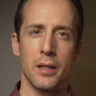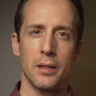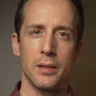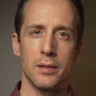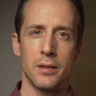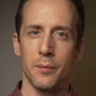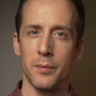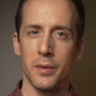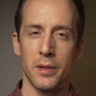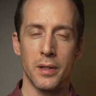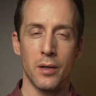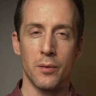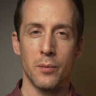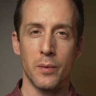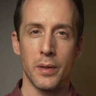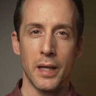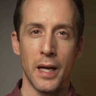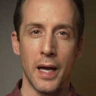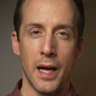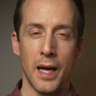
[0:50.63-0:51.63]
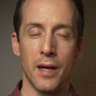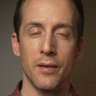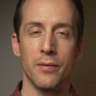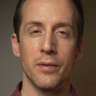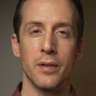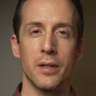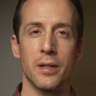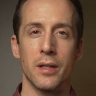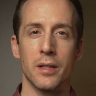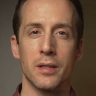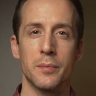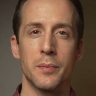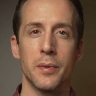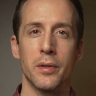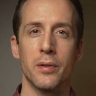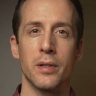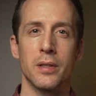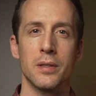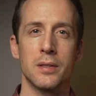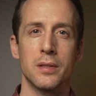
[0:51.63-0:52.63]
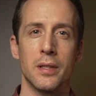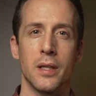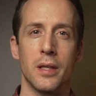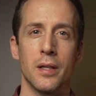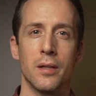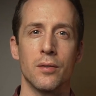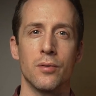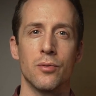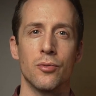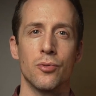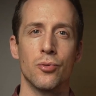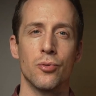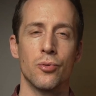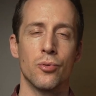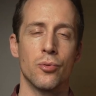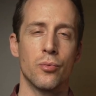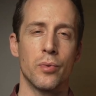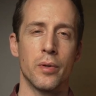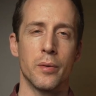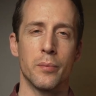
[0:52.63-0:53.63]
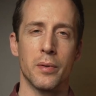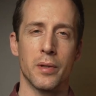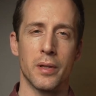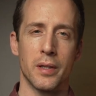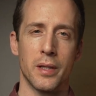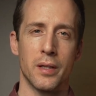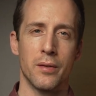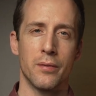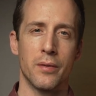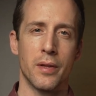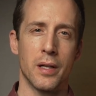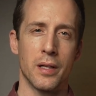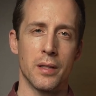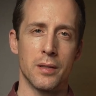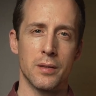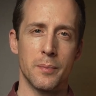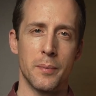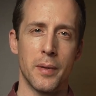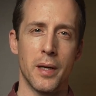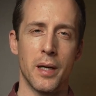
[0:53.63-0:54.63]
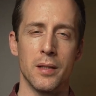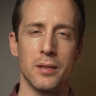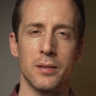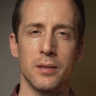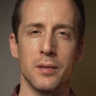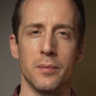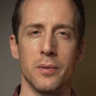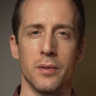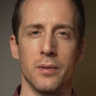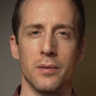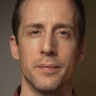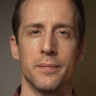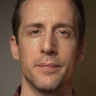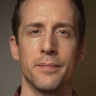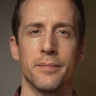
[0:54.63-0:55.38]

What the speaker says: Something that we haven't experienced yet, we believe that it's possible.